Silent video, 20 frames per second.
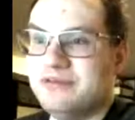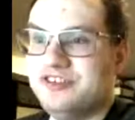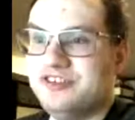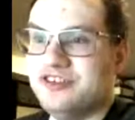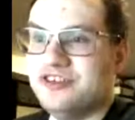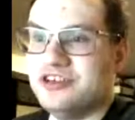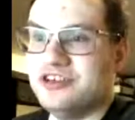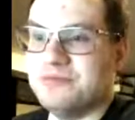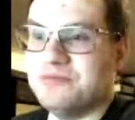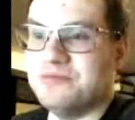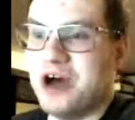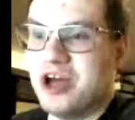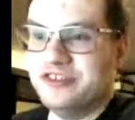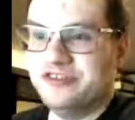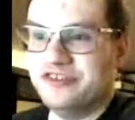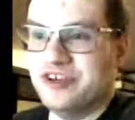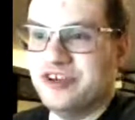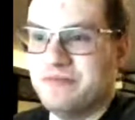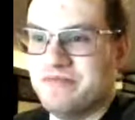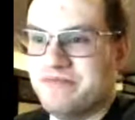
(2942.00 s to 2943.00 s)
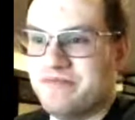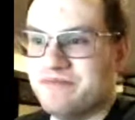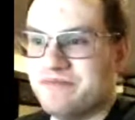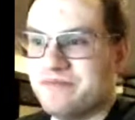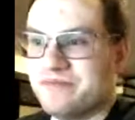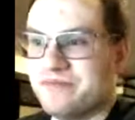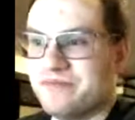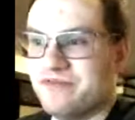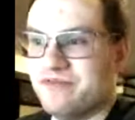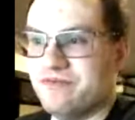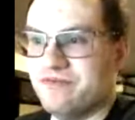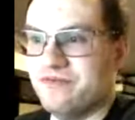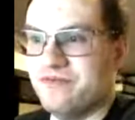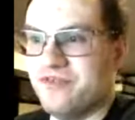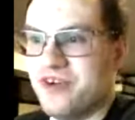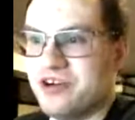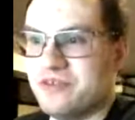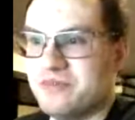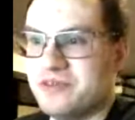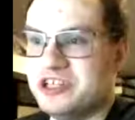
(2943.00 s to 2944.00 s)
still gonna buy some
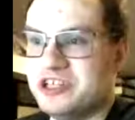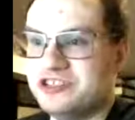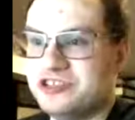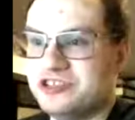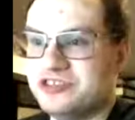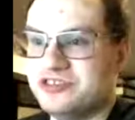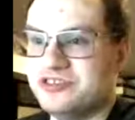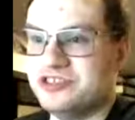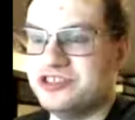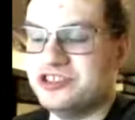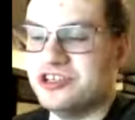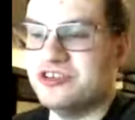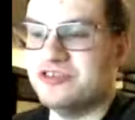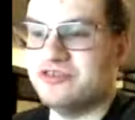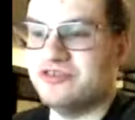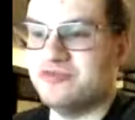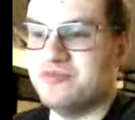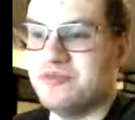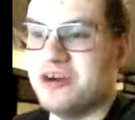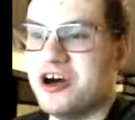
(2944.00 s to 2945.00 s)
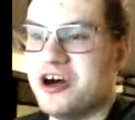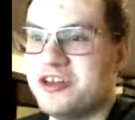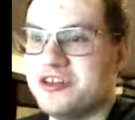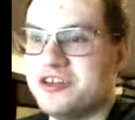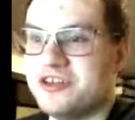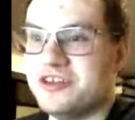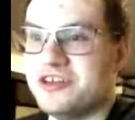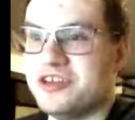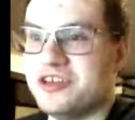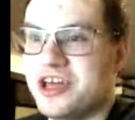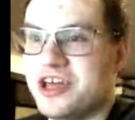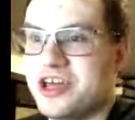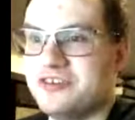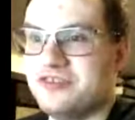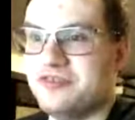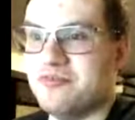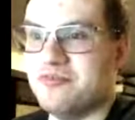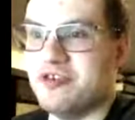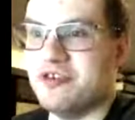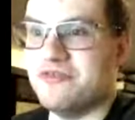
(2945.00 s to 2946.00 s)
Funimation shows, but again,
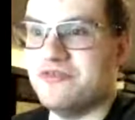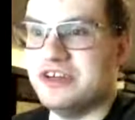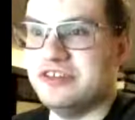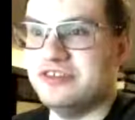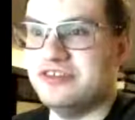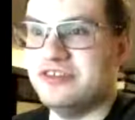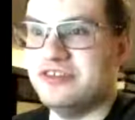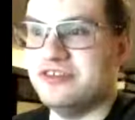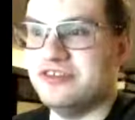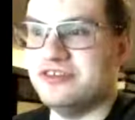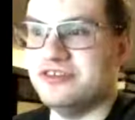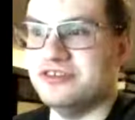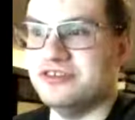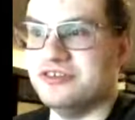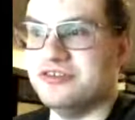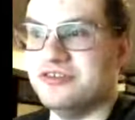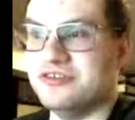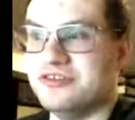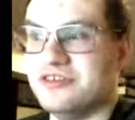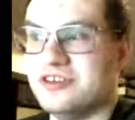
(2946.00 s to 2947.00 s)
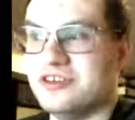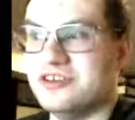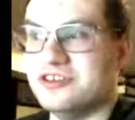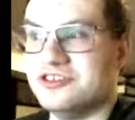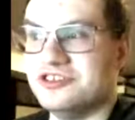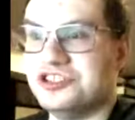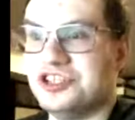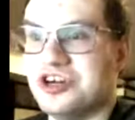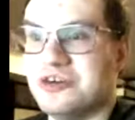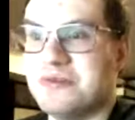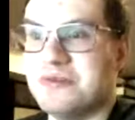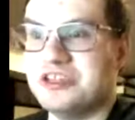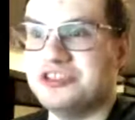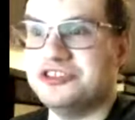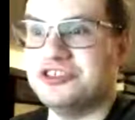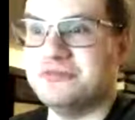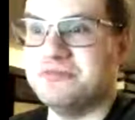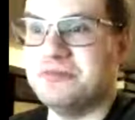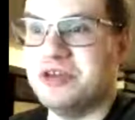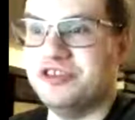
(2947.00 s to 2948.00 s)
it's more of a show by
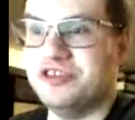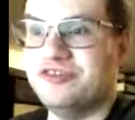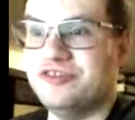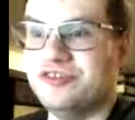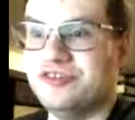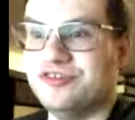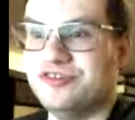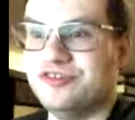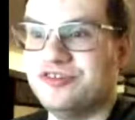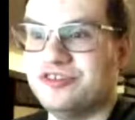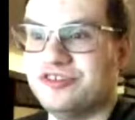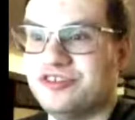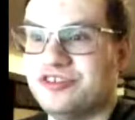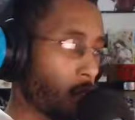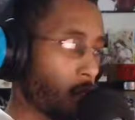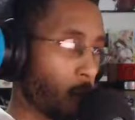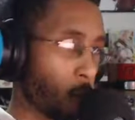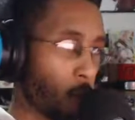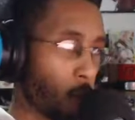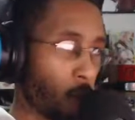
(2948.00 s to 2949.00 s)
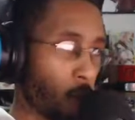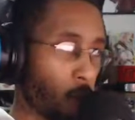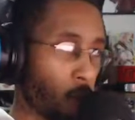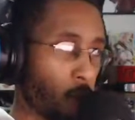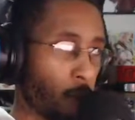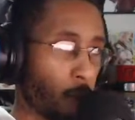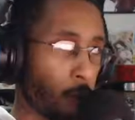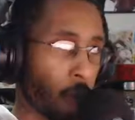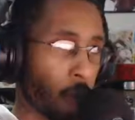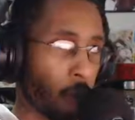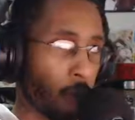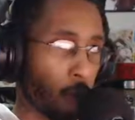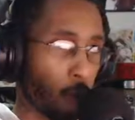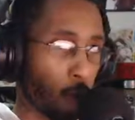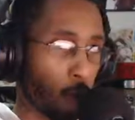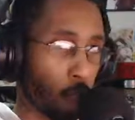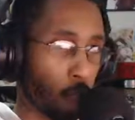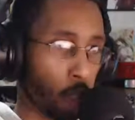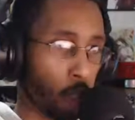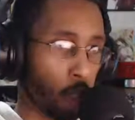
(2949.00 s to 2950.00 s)
show basis. I will only buy
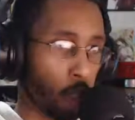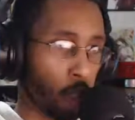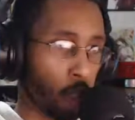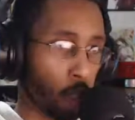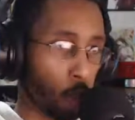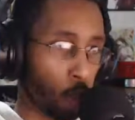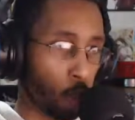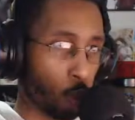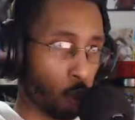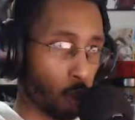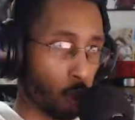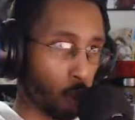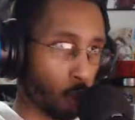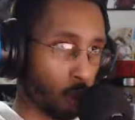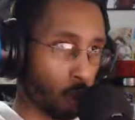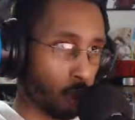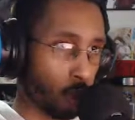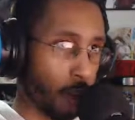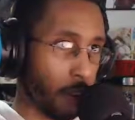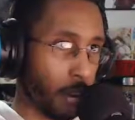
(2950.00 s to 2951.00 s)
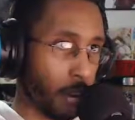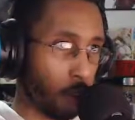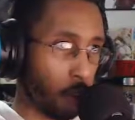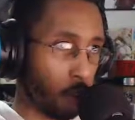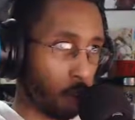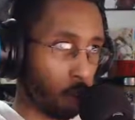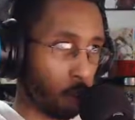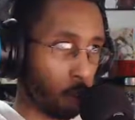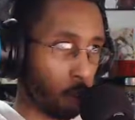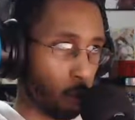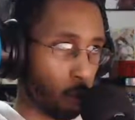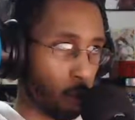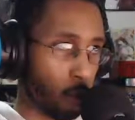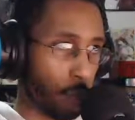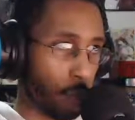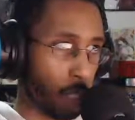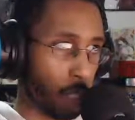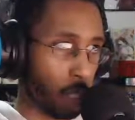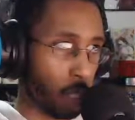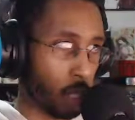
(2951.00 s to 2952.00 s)
Funimation shows used now, where
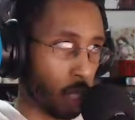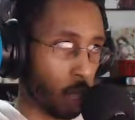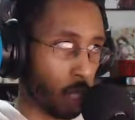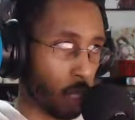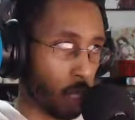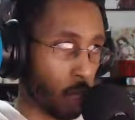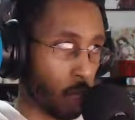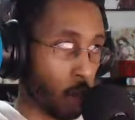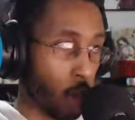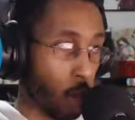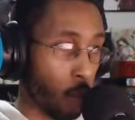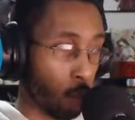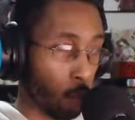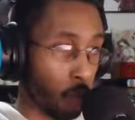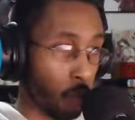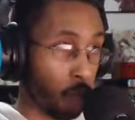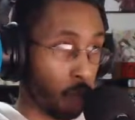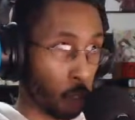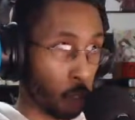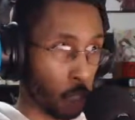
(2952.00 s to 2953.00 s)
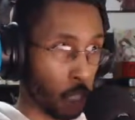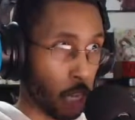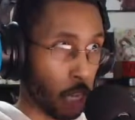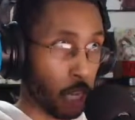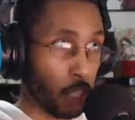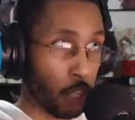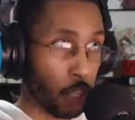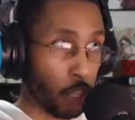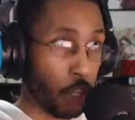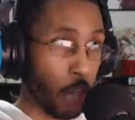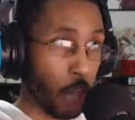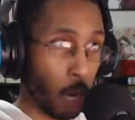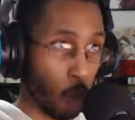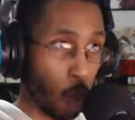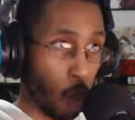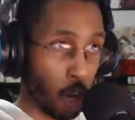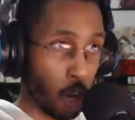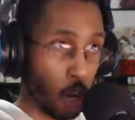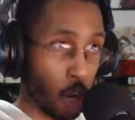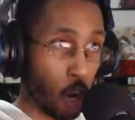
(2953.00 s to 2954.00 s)
previously I did not
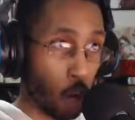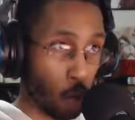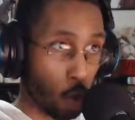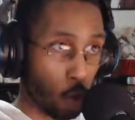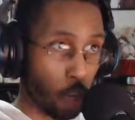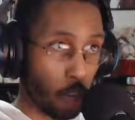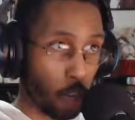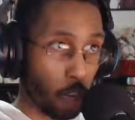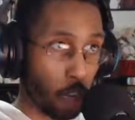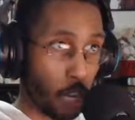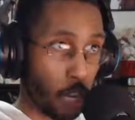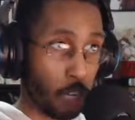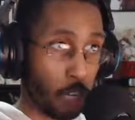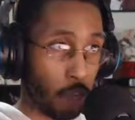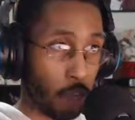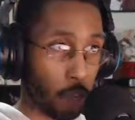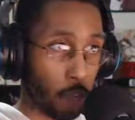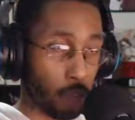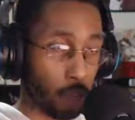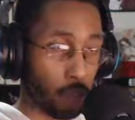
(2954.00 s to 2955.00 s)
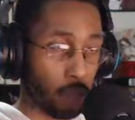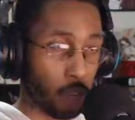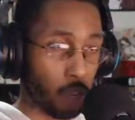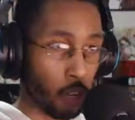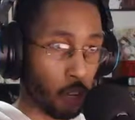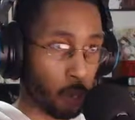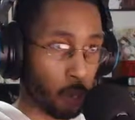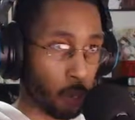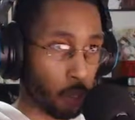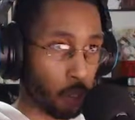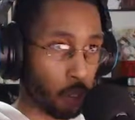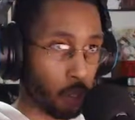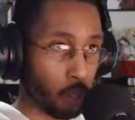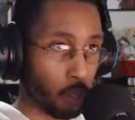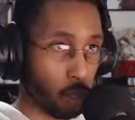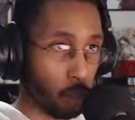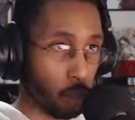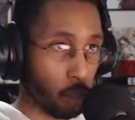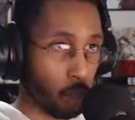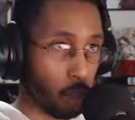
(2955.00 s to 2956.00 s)
want to own any further Funimation
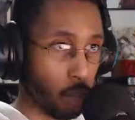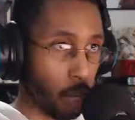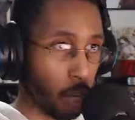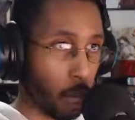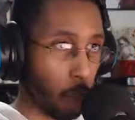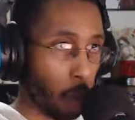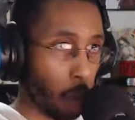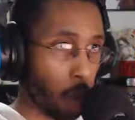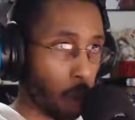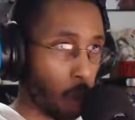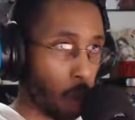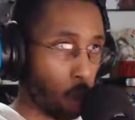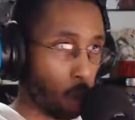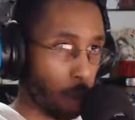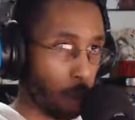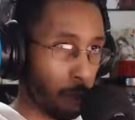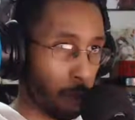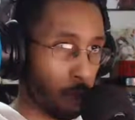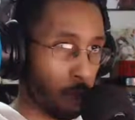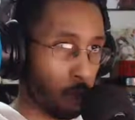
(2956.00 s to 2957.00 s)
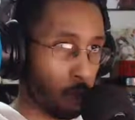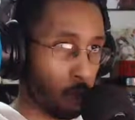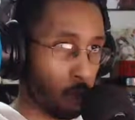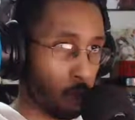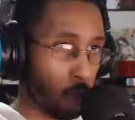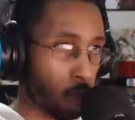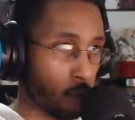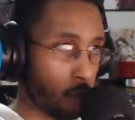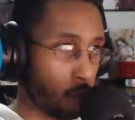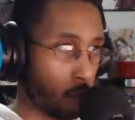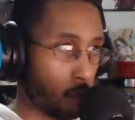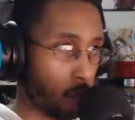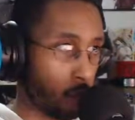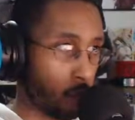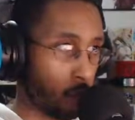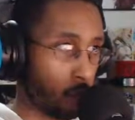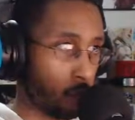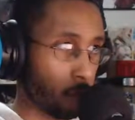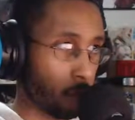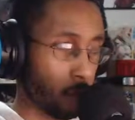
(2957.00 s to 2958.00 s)
shows. Now I'll only buy them used
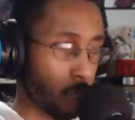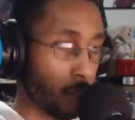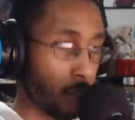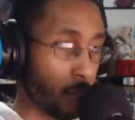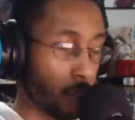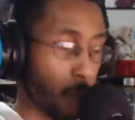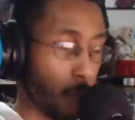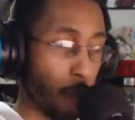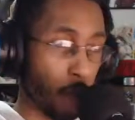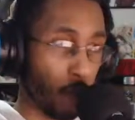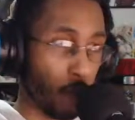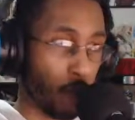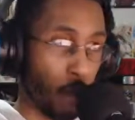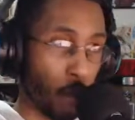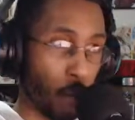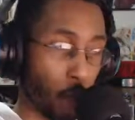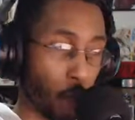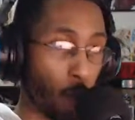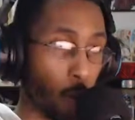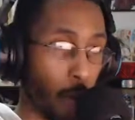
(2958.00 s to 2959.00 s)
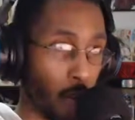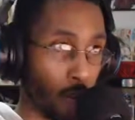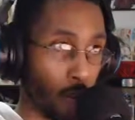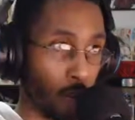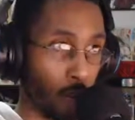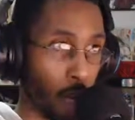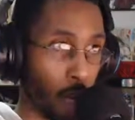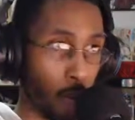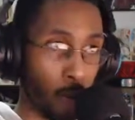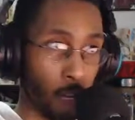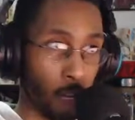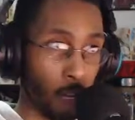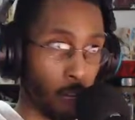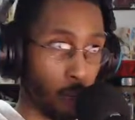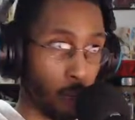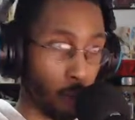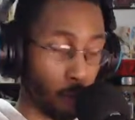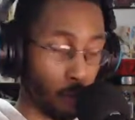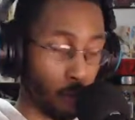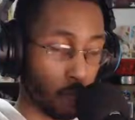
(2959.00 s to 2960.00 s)
because that money's not going back to the company,
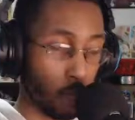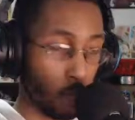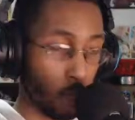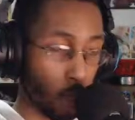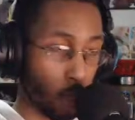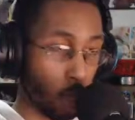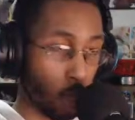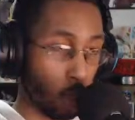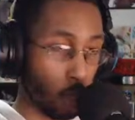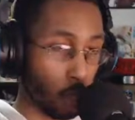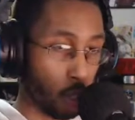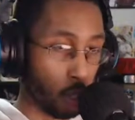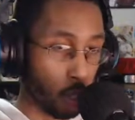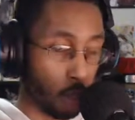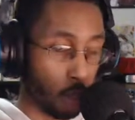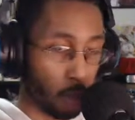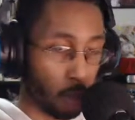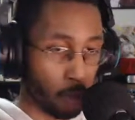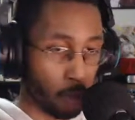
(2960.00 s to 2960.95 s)
but I still want to own the show.